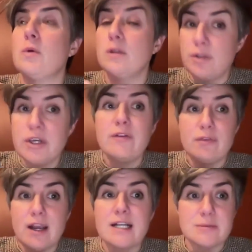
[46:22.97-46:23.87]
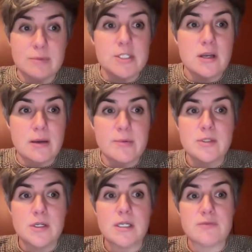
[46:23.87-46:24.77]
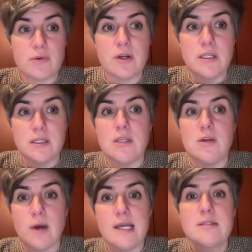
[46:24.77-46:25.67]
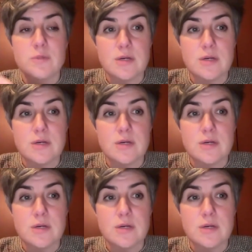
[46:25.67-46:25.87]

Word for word: we're looking for exhibition opportunities for it in the US,